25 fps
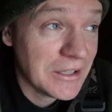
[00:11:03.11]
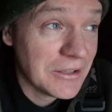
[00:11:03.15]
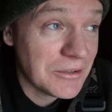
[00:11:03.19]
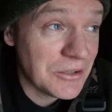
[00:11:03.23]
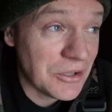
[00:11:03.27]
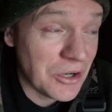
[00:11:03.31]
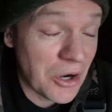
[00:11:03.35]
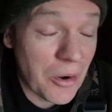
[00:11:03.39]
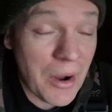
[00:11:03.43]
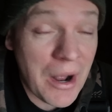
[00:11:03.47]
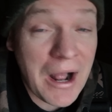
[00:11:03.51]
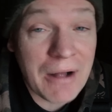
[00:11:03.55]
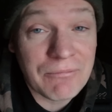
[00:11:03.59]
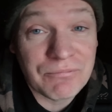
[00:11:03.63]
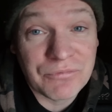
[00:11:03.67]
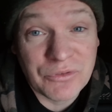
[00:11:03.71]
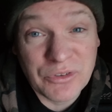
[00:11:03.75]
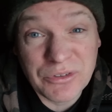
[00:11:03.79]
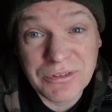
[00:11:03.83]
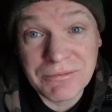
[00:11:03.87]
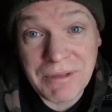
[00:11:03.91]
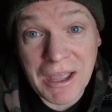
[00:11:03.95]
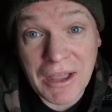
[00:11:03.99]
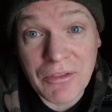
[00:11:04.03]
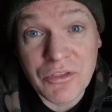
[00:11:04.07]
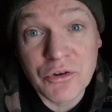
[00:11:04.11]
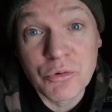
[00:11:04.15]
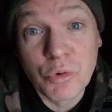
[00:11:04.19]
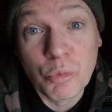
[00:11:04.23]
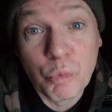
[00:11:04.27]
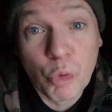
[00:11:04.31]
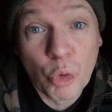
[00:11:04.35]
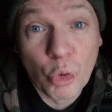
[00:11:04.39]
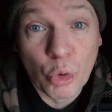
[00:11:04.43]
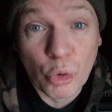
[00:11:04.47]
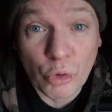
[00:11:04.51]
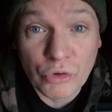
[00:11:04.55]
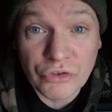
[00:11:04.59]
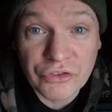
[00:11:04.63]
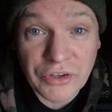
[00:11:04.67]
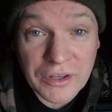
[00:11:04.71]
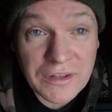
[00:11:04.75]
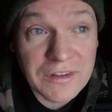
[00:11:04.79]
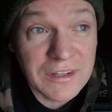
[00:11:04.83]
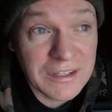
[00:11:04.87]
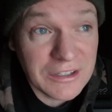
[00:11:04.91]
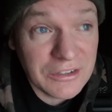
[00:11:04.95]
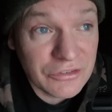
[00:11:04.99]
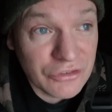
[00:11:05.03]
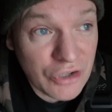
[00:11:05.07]
you know, get the rewards
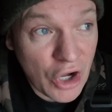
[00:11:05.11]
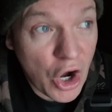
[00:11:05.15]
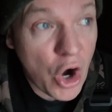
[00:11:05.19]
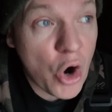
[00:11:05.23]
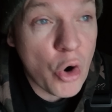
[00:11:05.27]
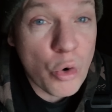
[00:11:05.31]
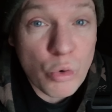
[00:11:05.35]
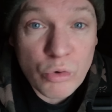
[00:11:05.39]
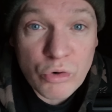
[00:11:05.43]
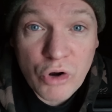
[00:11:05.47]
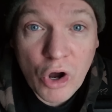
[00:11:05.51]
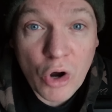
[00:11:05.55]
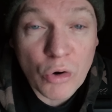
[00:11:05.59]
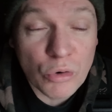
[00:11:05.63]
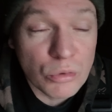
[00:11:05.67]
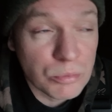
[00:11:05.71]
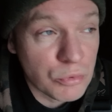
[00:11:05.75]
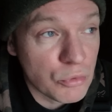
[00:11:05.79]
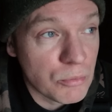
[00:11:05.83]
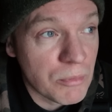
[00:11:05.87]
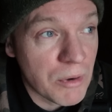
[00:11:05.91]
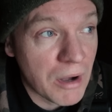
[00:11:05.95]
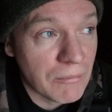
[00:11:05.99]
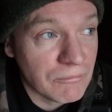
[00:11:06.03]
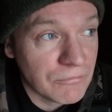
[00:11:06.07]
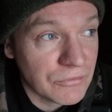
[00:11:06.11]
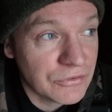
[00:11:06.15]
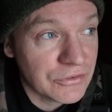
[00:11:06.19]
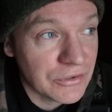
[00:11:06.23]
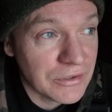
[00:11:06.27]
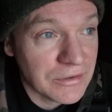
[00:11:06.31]
in these cold, horrible months.